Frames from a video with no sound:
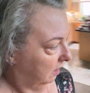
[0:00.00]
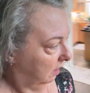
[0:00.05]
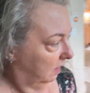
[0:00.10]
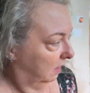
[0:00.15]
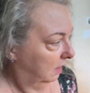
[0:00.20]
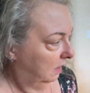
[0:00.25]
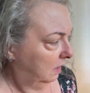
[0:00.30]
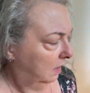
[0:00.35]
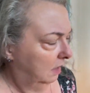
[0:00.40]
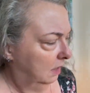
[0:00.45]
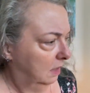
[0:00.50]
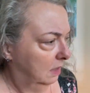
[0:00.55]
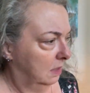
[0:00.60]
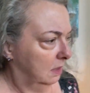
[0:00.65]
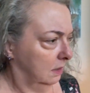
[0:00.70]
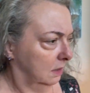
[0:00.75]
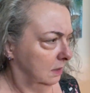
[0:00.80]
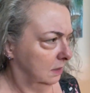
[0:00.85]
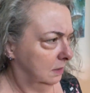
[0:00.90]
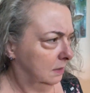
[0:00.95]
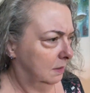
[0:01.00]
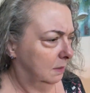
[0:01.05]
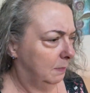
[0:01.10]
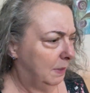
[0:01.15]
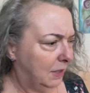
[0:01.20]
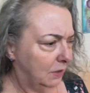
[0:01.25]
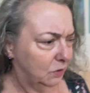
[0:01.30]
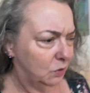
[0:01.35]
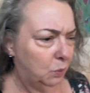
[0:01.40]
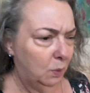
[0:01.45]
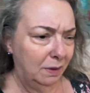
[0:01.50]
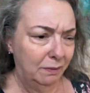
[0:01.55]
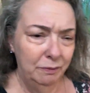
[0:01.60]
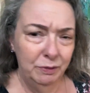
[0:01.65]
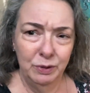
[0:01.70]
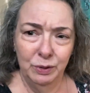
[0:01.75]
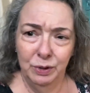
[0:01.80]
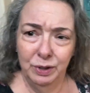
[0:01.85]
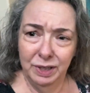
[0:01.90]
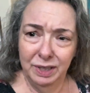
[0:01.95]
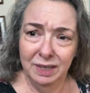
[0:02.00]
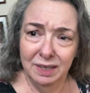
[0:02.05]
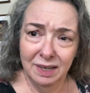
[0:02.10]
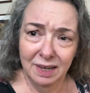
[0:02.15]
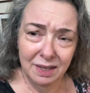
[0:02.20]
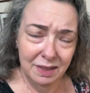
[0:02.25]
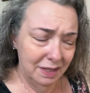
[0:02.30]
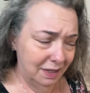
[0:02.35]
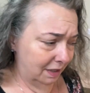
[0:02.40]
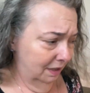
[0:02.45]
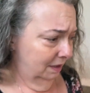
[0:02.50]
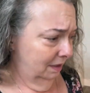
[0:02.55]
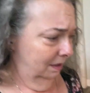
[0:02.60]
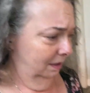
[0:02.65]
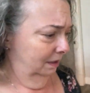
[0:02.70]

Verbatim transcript: It is about twelve thirty, I think,